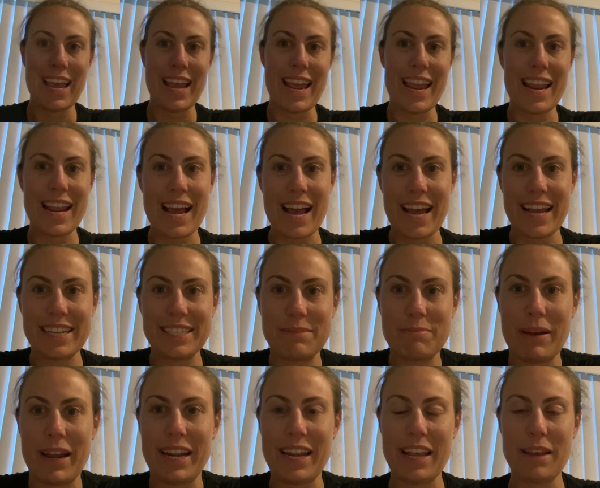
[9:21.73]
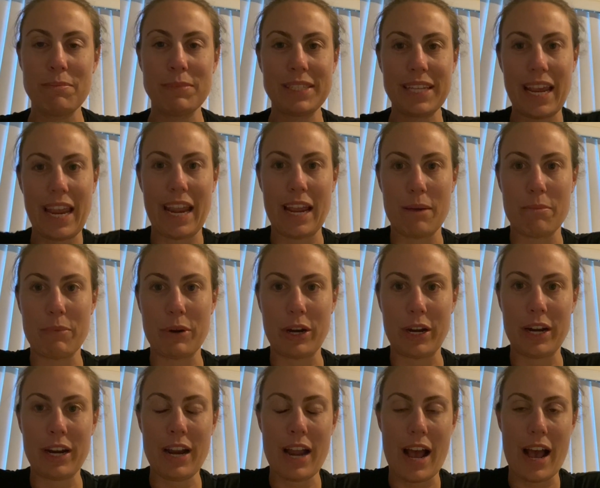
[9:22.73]
Hey guys, my name's
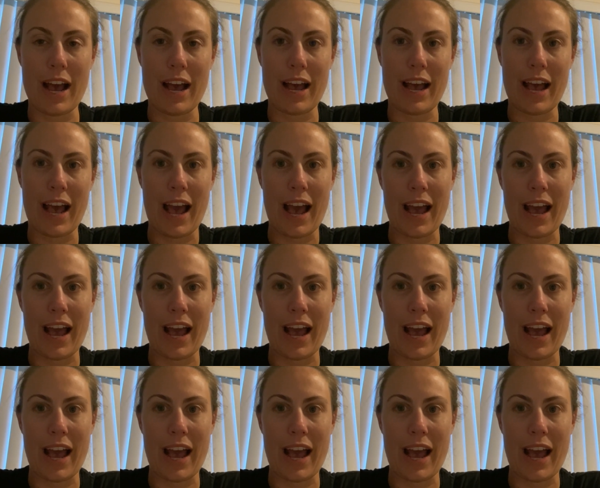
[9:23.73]
Amber.